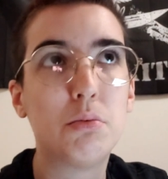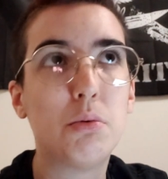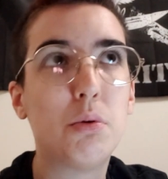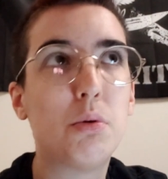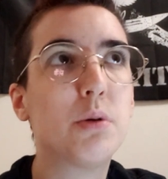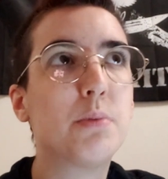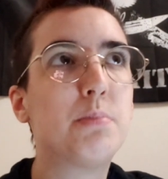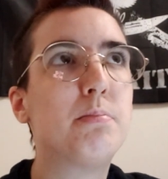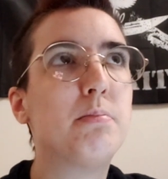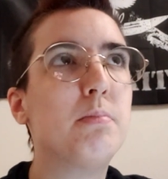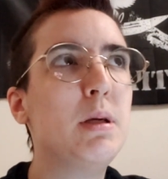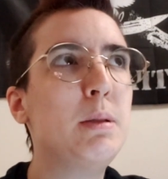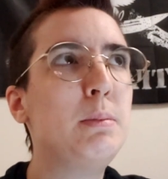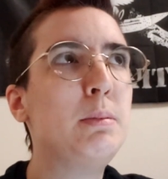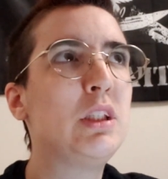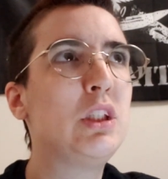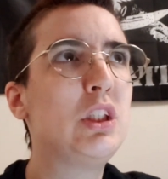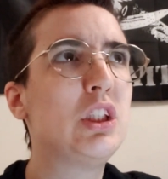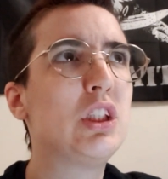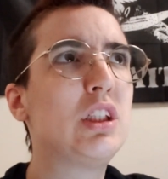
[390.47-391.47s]
Or
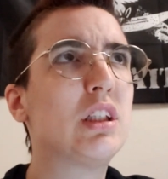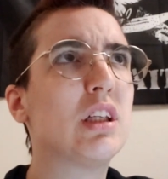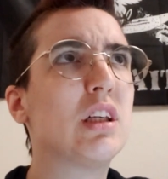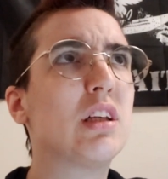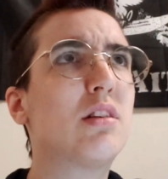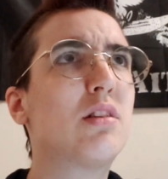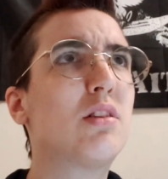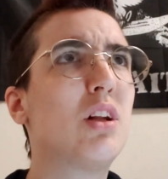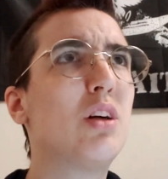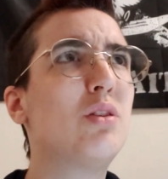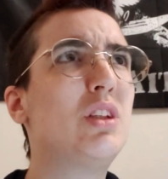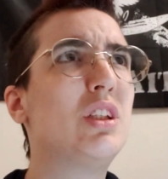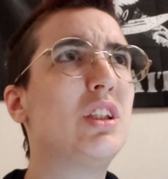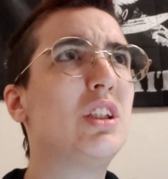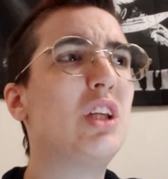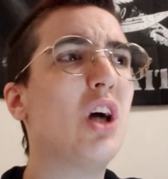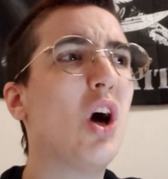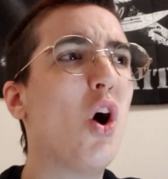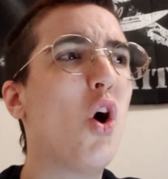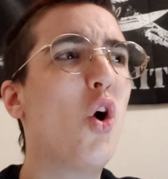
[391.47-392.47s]
maybe it's just the
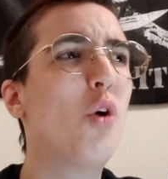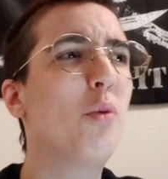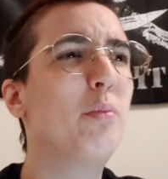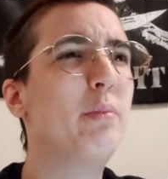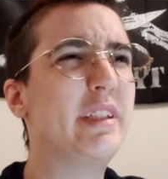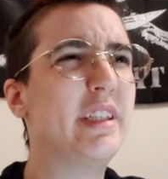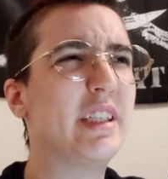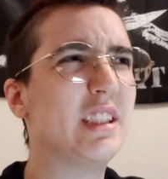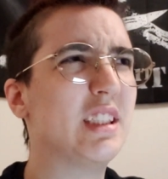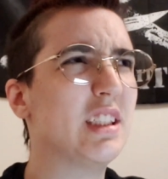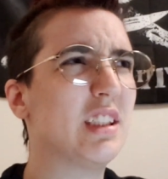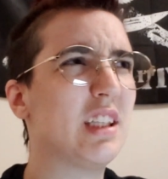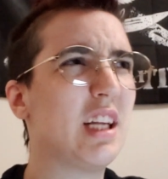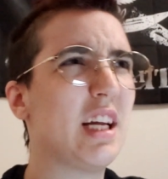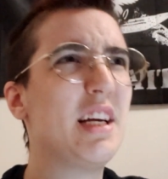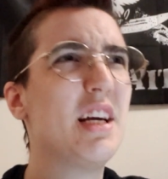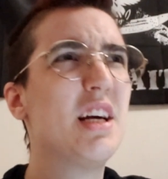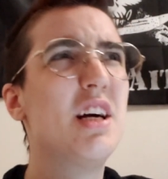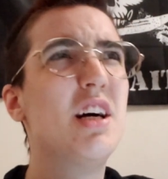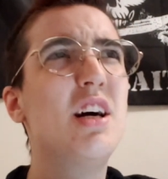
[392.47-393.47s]
closest to home because it's
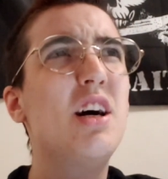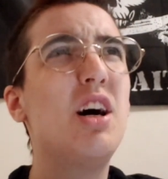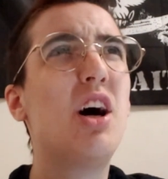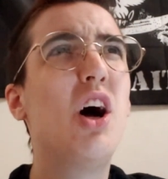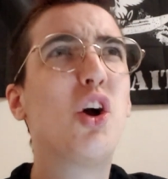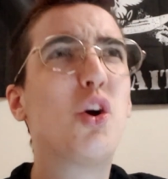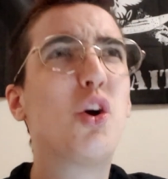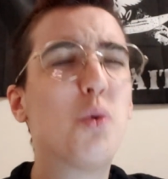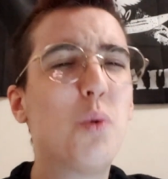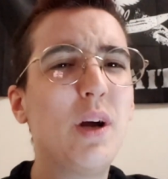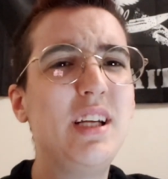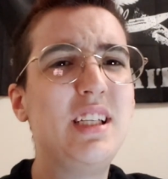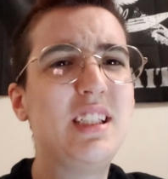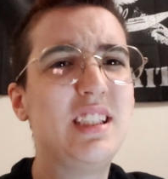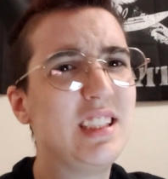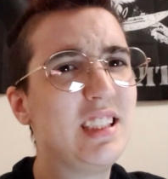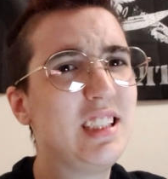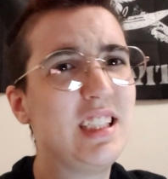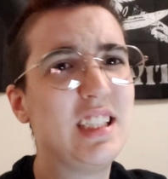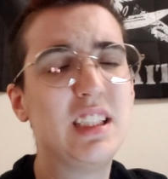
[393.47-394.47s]
like
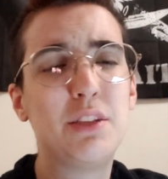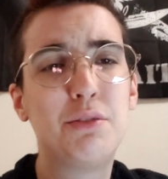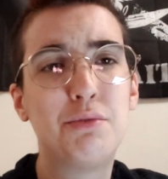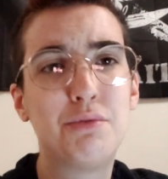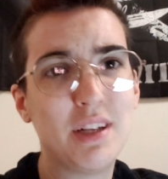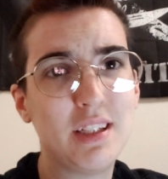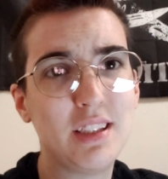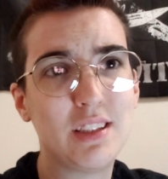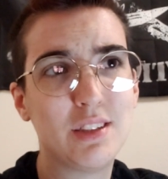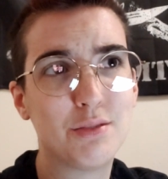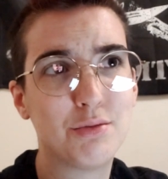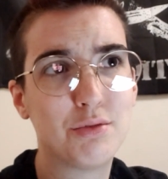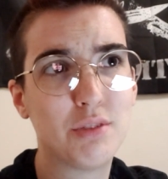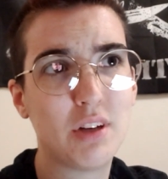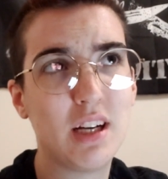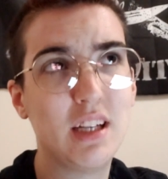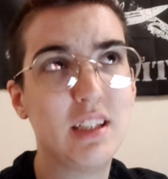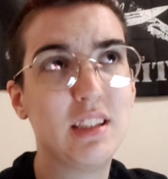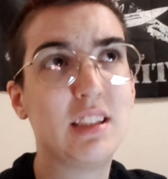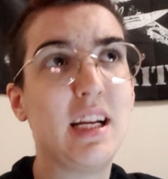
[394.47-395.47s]
acquaintances, friends are
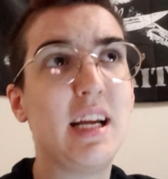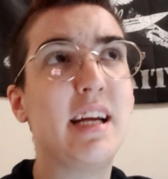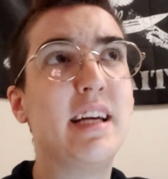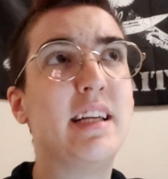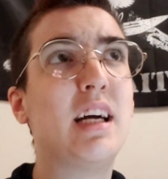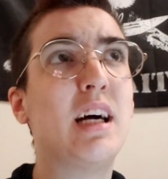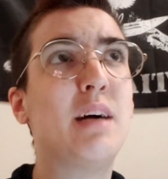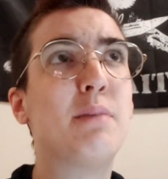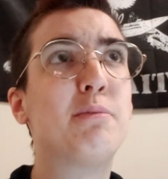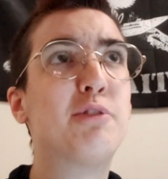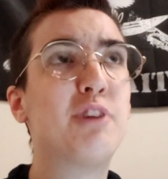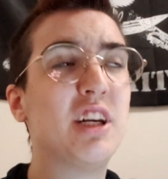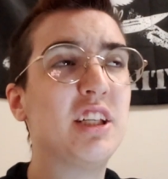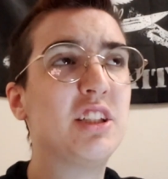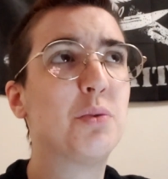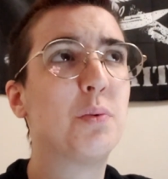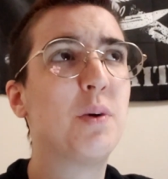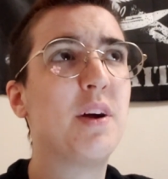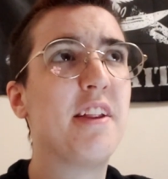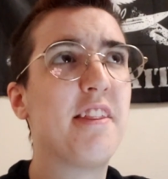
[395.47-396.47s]
friends, and I'm
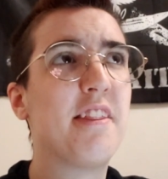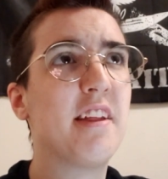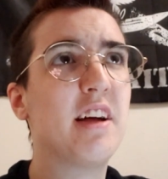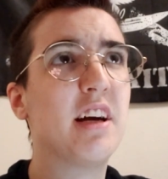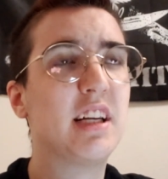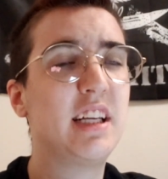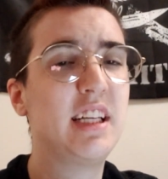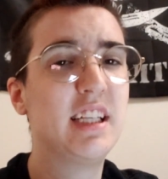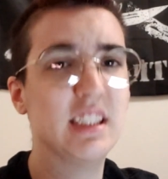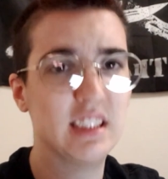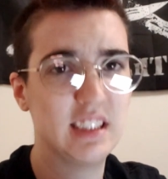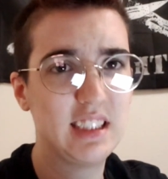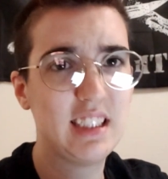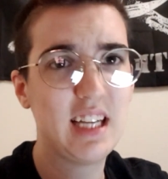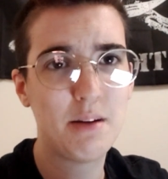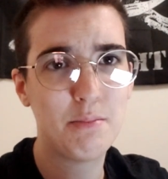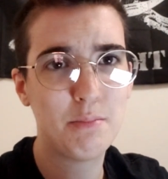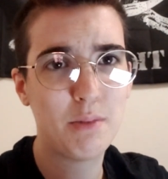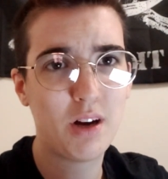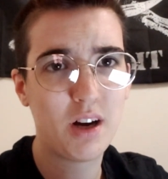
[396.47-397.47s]
friends with the kid's
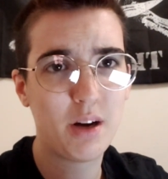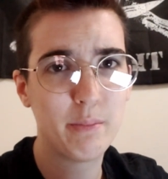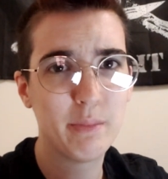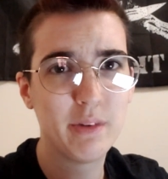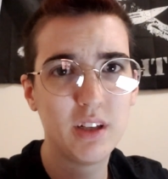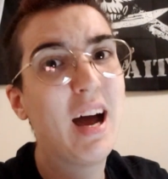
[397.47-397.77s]
stepmom.